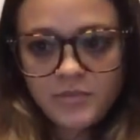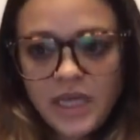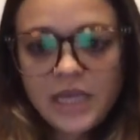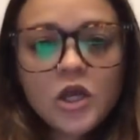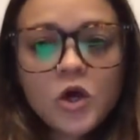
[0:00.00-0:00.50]

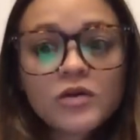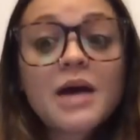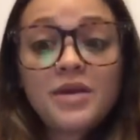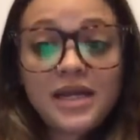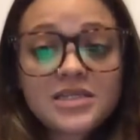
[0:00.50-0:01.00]
And know that
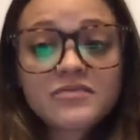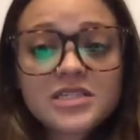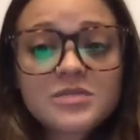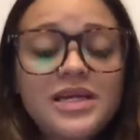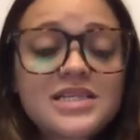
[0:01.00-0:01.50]
big difference
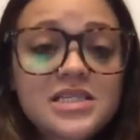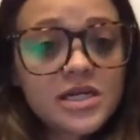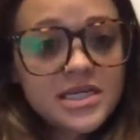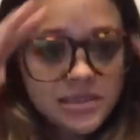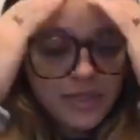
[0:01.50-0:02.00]
because there
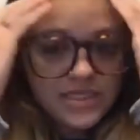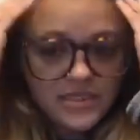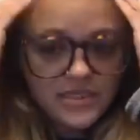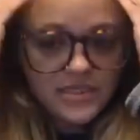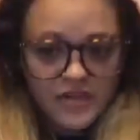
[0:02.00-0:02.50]
is a big
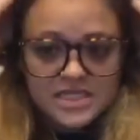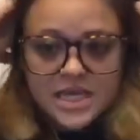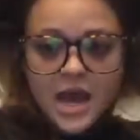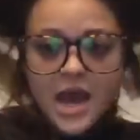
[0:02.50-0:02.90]
difference.